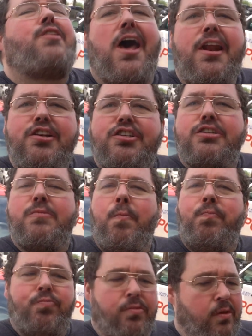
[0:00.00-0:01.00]
that is
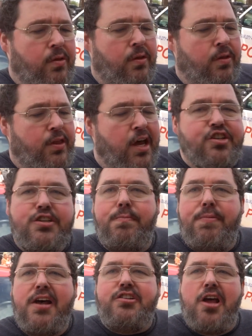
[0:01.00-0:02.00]
that is the
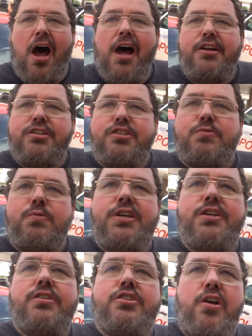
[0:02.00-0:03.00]
best hot and
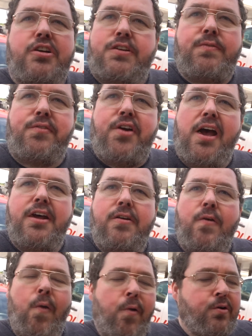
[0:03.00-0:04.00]
sweet sauce I've ever had.
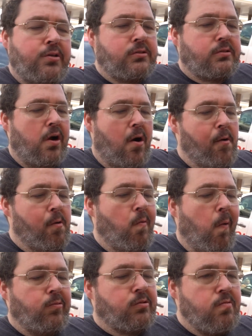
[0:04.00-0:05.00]
Uh, what is
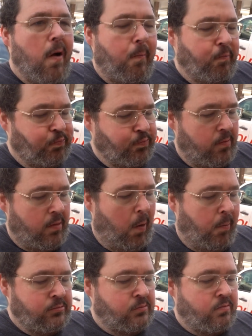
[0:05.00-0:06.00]
it? Do they sell it in
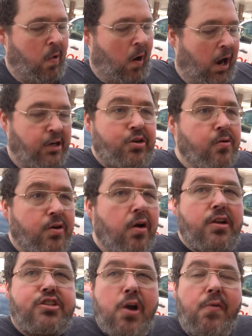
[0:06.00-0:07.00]
there? I don't know.
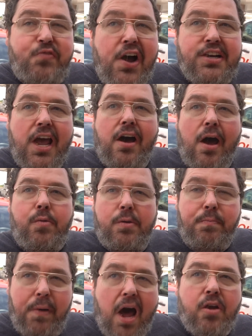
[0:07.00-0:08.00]
Let's go find out. I
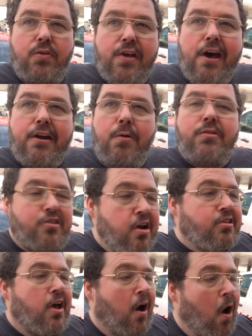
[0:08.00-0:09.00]
want to bottle that. I want to take that